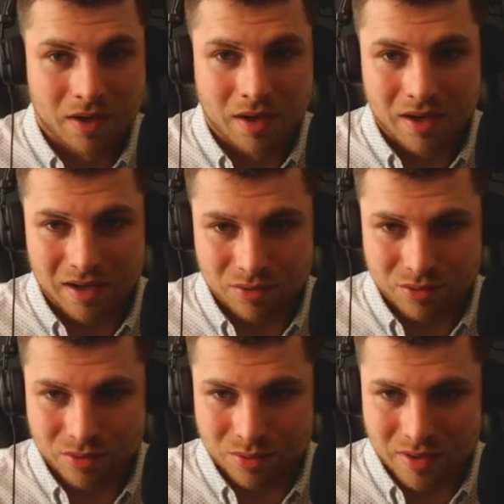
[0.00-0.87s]
and
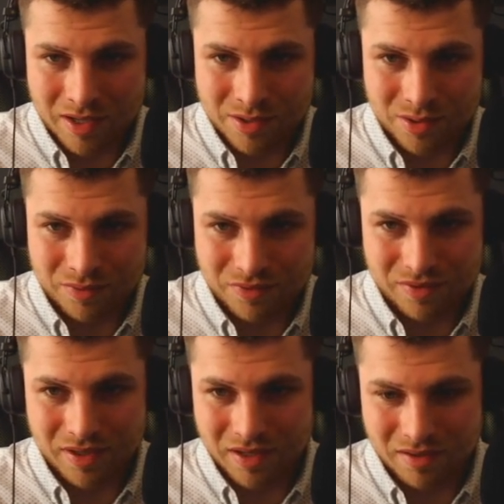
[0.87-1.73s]
also size of
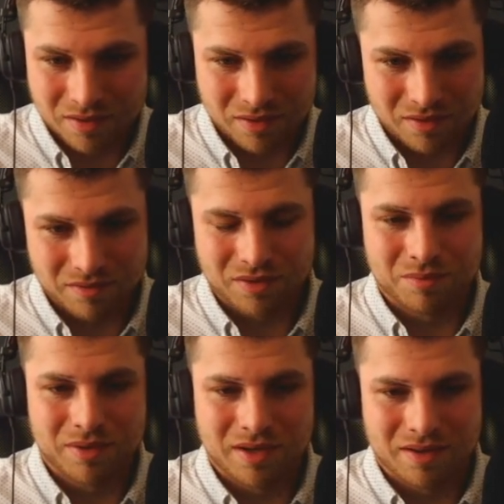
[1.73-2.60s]
it will
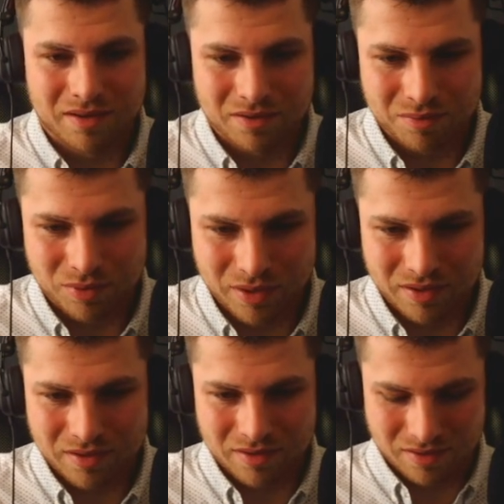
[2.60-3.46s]
be the
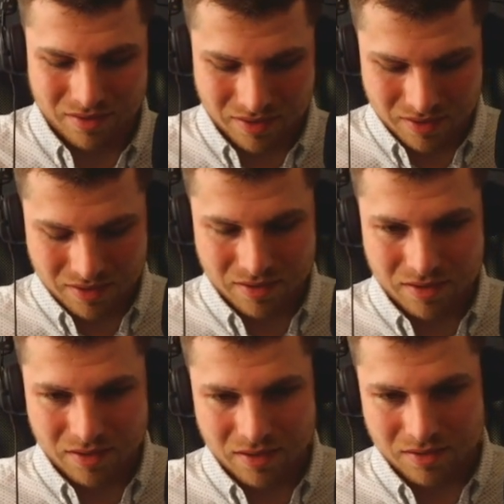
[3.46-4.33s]
pointer.
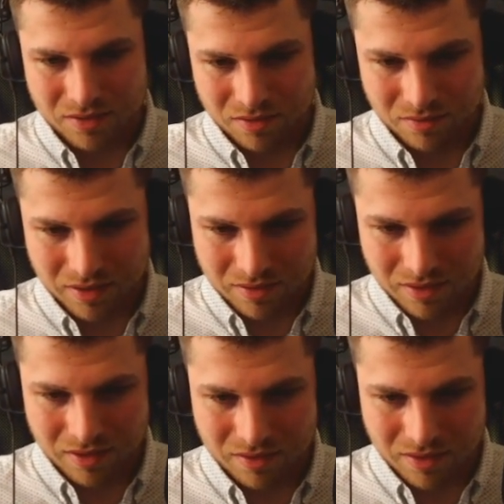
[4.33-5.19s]
So let's
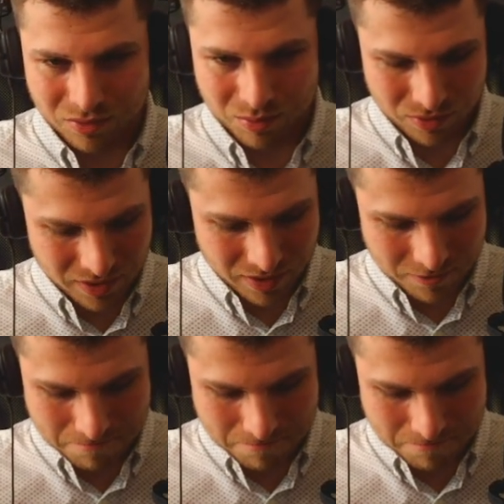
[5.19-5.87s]
see the output here.